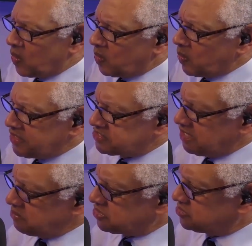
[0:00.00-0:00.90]
We
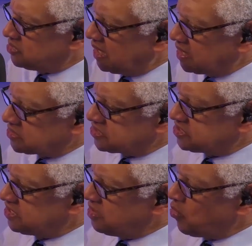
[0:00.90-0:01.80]
seem to
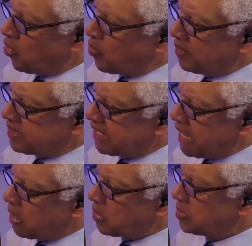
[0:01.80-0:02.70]
see more women
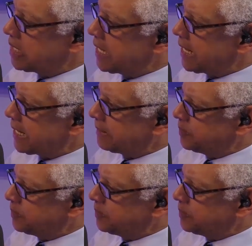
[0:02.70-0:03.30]
now